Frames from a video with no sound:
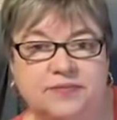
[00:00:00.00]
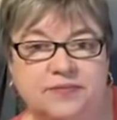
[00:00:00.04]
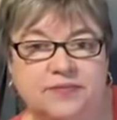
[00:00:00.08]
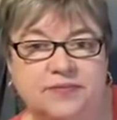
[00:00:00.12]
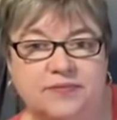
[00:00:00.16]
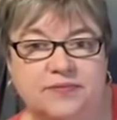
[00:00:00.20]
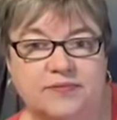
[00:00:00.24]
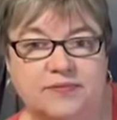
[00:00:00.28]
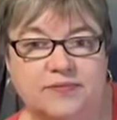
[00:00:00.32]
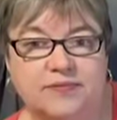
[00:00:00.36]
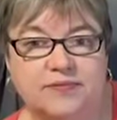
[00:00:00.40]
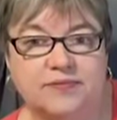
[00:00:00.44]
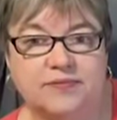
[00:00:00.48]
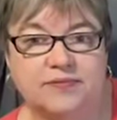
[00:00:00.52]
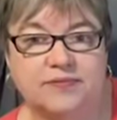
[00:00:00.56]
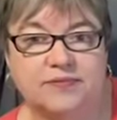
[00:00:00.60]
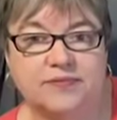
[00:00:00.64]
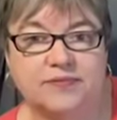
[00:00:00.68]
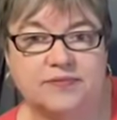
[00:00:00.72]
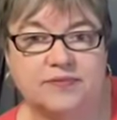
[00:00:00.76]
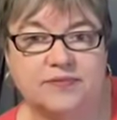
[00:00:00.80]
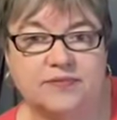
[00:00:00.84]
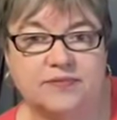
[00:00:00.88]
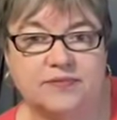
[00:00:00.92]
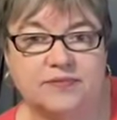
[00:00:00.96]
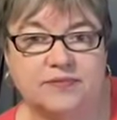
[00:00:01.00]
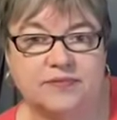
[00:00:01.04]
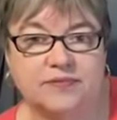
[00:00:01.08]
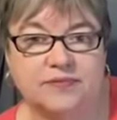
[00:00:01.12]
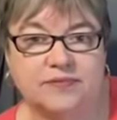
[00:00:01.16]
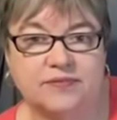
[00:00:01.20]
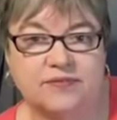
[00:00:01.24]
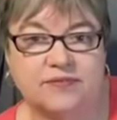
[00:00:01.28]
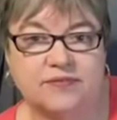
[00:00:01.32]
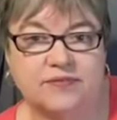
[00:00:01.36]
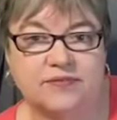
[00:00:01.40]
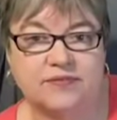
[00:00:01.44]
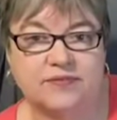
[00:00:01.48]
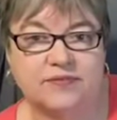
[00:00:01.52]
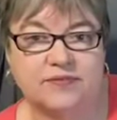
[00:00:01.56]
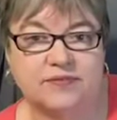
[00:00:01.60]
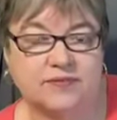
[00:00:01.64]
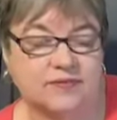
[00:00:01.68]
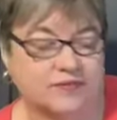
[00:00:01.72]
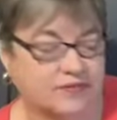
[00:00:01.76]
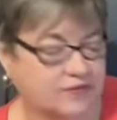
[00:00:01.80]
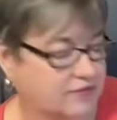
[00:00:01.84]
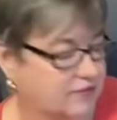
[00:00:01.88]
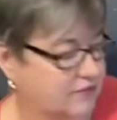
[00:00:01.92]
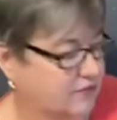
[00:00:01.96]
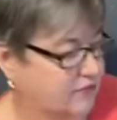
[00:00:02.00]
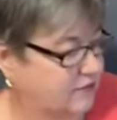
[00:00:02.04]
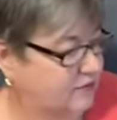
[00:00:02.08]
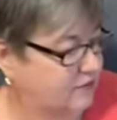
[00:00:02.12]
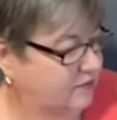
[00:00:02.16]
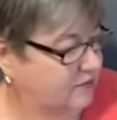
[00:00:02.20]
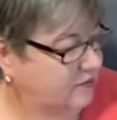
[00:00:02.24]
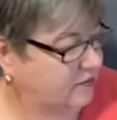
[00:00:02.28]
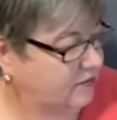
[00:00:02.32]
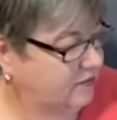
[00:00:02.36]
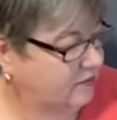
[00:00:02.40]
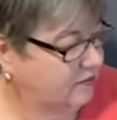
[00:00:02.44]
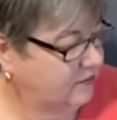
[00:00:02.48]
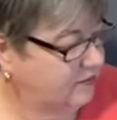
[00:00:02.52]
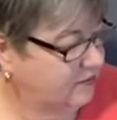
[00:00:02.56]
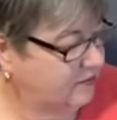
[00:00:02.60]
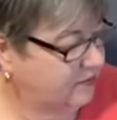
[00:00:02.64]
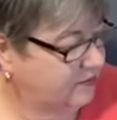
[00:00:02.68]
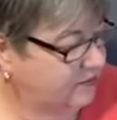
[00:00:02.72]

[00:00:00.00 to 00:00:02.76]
[no speech]